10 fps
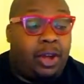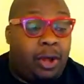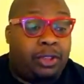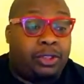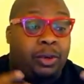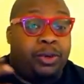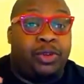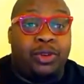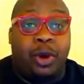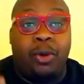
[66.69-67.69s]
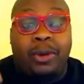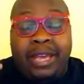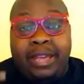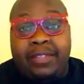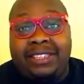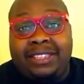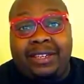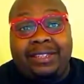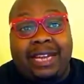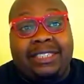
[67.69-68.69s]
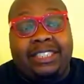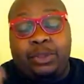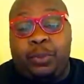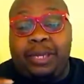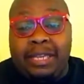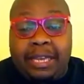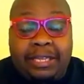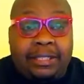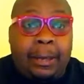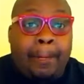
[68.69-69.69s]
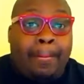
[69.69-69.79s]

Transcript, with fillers: Also, you know, in this series, I just released